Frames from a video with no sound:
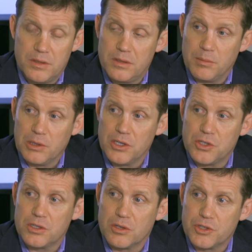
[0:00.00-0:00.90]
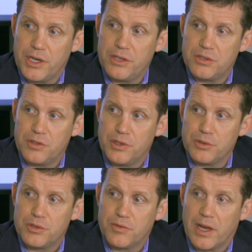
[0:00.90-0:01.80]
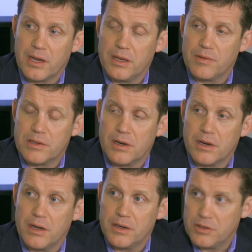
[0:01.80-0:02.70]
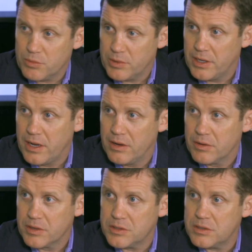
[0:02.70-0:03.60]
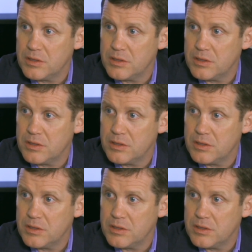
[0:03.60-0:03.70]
demolition, or change of use. You've got to give the tenant a 120-day notice.